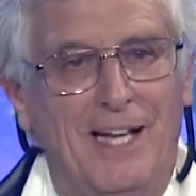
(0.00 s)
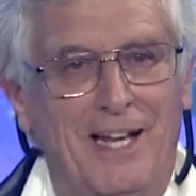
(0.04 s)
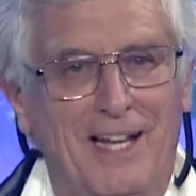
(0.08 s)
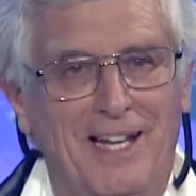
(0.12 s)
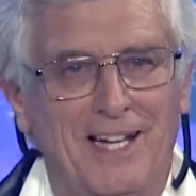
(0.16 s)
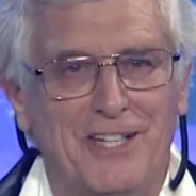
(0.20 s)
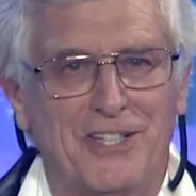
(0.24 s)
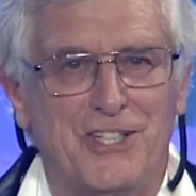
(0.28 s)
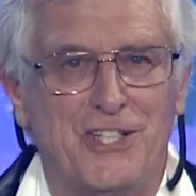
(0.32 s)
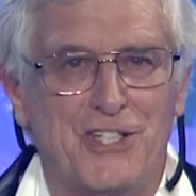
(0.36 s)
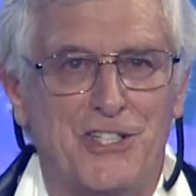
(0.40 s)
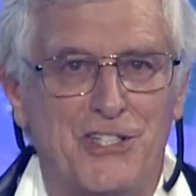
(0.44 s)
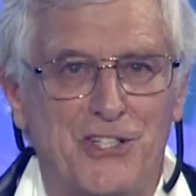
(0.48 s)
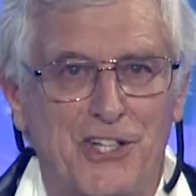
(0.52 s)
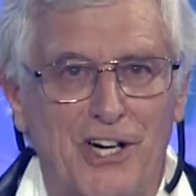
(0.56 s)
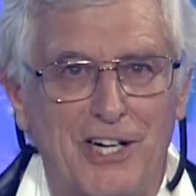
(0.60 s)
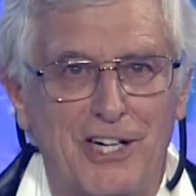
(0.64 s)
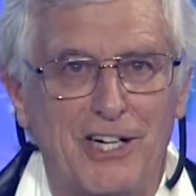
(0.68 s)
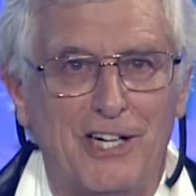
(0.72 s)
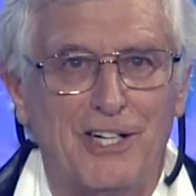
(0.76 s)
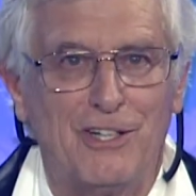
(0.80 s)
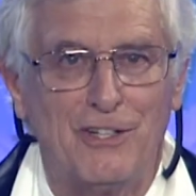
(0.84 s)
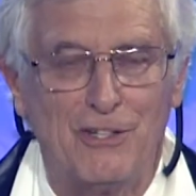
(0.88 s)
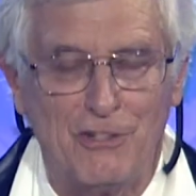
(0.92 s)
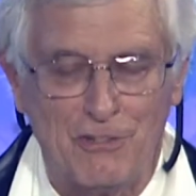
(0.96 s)
to start
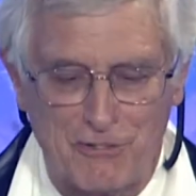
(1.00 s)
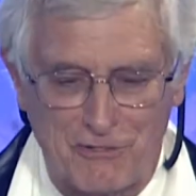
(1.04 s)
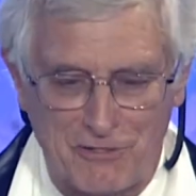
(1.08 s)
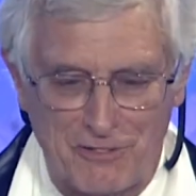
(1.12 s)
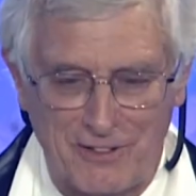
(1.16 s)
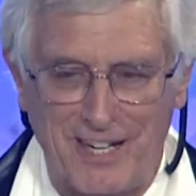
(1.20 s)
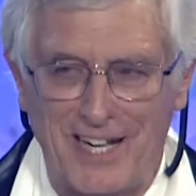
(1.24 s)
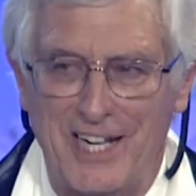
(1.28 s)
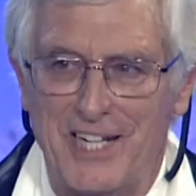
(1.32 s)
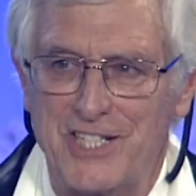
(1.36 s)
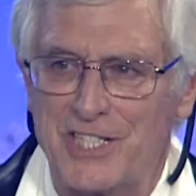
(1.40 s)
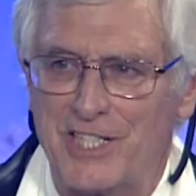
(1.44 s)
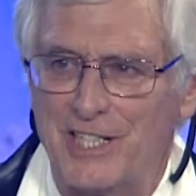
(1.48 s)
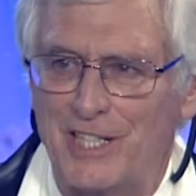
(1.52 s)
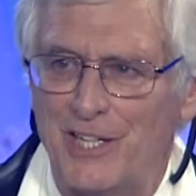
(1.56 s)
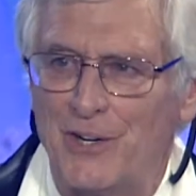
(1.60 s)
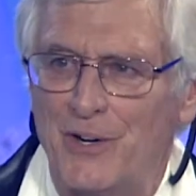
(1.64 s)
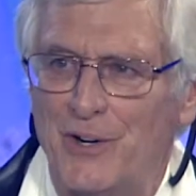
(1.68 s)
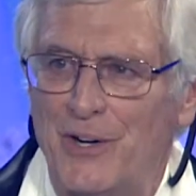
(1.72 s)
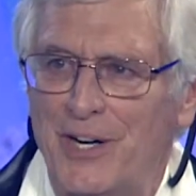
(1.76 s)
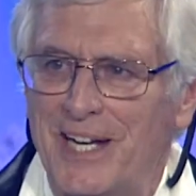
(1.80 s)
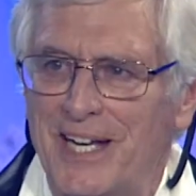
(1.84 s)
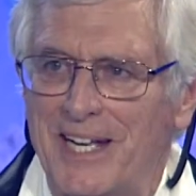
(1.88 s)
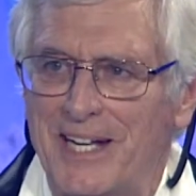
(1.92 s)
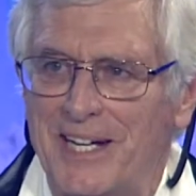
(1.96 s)
a new financially
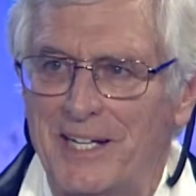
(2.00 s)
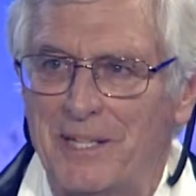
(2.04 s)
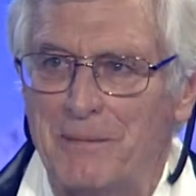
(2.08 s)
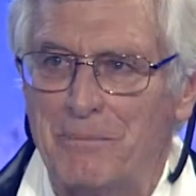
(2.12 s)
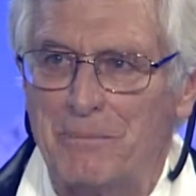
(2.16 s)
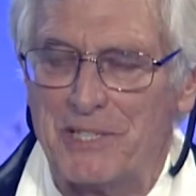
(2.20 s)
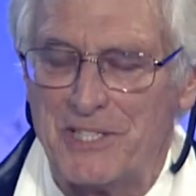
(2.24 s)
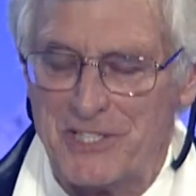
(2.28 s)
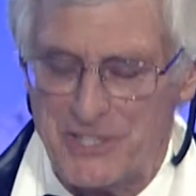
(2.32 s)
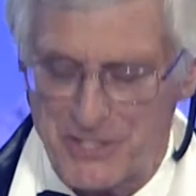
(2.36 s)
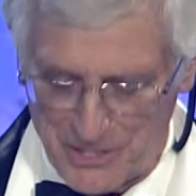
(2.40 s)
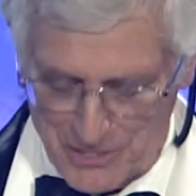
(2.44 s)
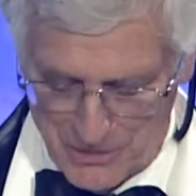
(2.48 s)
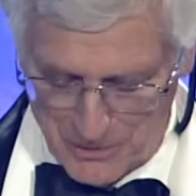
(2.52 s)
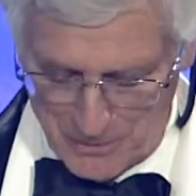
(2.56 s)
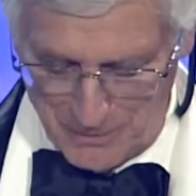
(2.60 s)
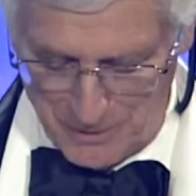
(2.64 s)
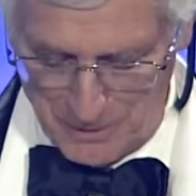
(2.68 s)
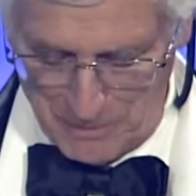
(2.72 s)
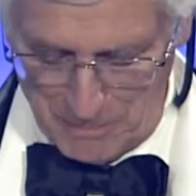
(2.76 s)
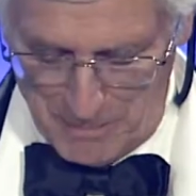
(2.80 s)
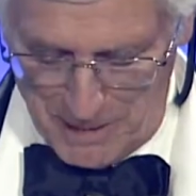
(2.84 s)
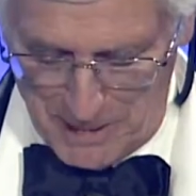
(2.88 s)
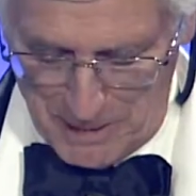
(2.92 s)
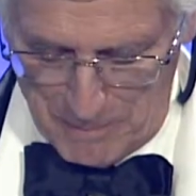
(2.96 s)
oriented business
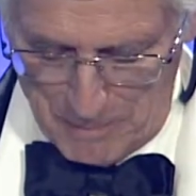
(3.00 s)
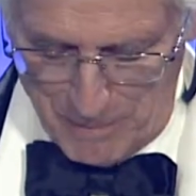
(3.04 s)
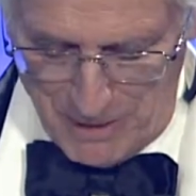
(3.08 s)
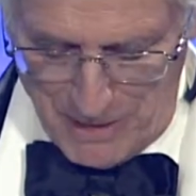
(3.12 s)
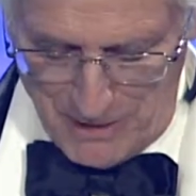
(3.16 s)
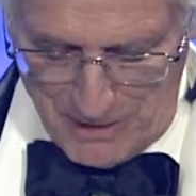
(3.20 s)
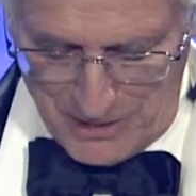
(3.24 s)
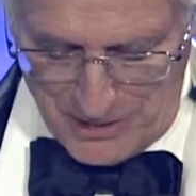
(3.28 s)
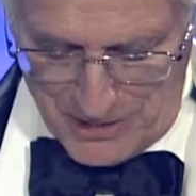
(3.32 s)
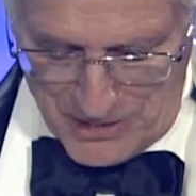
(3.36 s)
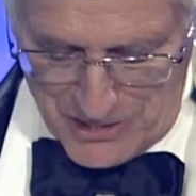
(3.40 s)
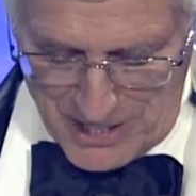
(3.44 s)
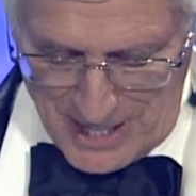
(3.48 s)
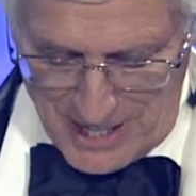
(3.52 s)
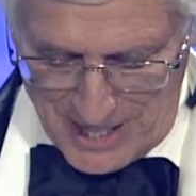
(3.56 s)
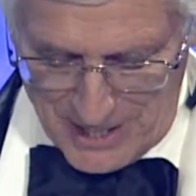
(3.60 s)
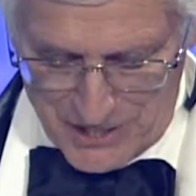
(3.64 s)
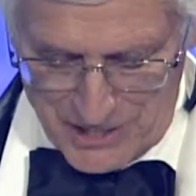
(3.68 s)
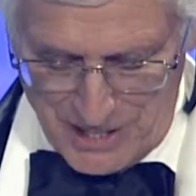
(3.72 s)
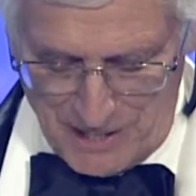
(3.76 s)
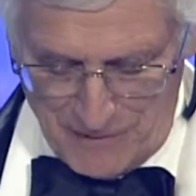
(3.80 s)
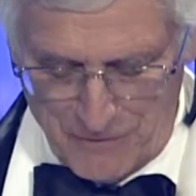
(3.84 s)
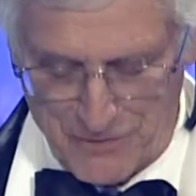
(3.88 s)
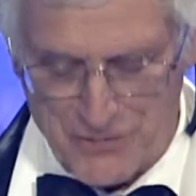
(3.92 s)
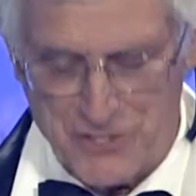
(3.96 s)
with Mike Brown and Jack
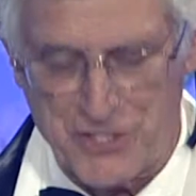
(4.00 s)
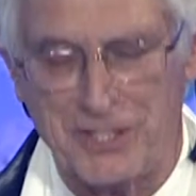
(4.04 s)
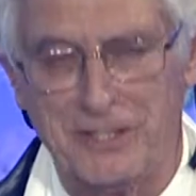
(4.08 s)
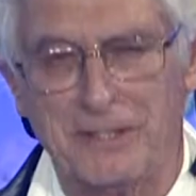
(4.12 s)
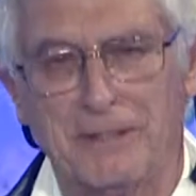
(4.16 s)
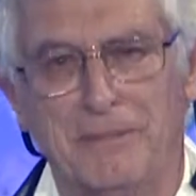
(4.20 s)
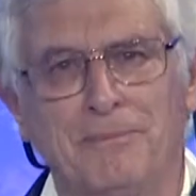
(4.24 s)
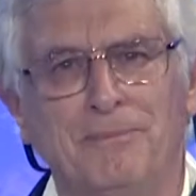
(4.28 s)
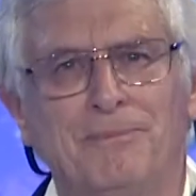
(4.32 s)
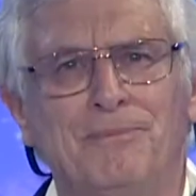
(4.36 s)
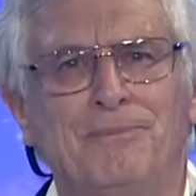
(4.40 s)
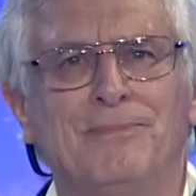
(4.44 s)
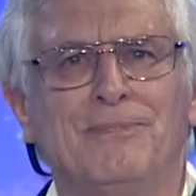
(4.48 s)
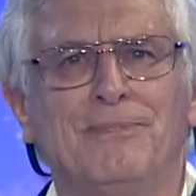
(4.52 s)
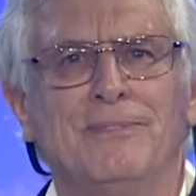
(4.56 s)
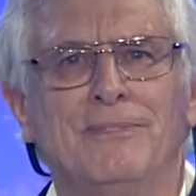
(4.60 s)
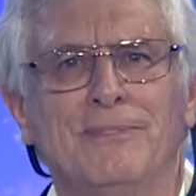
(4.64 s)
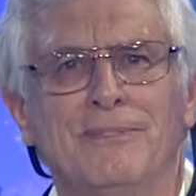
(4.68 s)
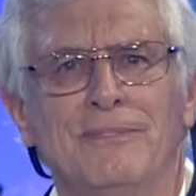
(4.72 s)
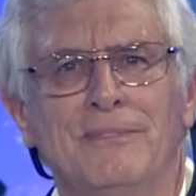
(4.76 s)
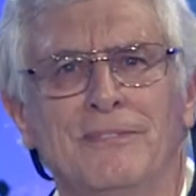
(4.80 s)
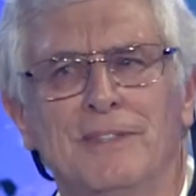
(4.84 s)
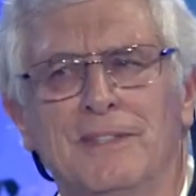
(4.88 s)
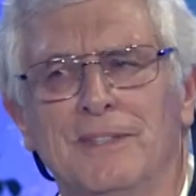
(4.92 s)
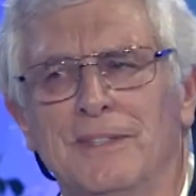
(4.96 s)
Jefferson.
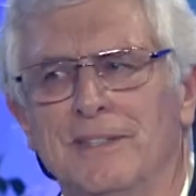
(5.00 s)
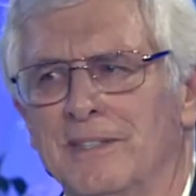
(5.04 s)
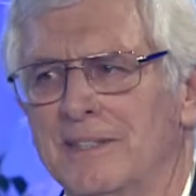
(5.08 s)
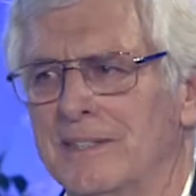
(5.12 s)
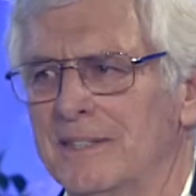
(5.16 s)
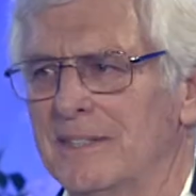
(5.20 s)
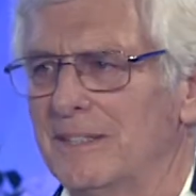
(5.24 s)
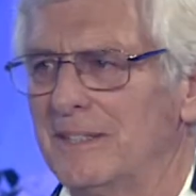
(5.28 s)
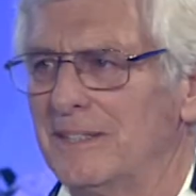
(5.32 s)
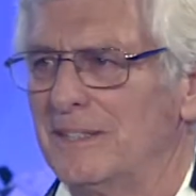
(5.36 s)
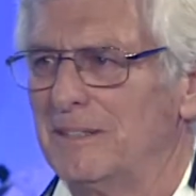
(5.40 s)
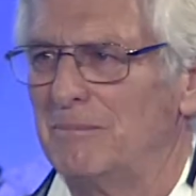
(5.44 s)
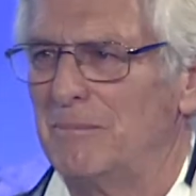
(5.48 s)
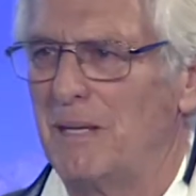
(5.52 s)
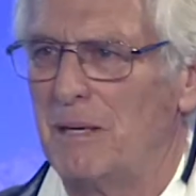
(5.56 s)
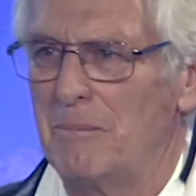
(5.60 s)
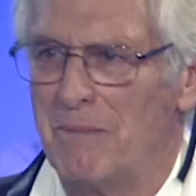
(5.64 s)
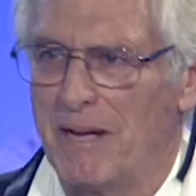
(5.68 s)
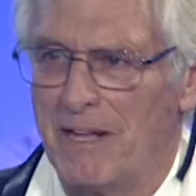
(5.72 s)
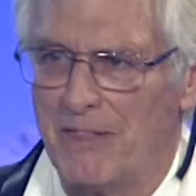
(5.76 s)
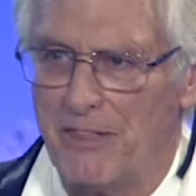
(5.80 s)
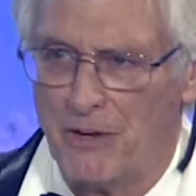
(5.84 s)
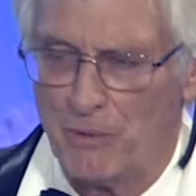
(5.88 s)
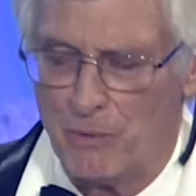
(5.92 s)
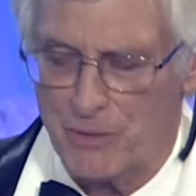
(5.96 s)
My
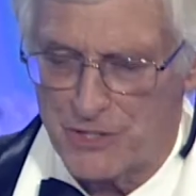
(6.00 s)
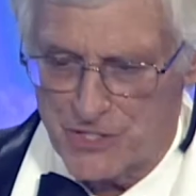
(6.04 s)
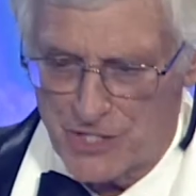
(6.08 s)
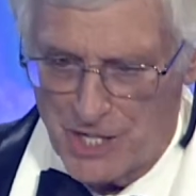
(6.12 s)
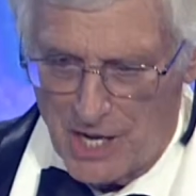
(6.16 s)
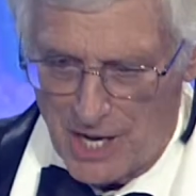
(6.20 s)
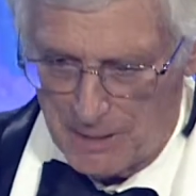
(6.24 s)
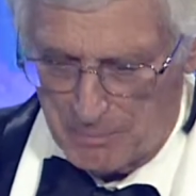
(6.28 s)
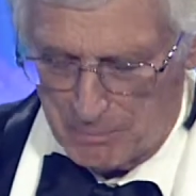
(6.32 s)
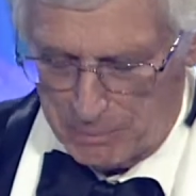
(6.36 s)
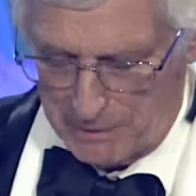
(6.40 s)
mother was not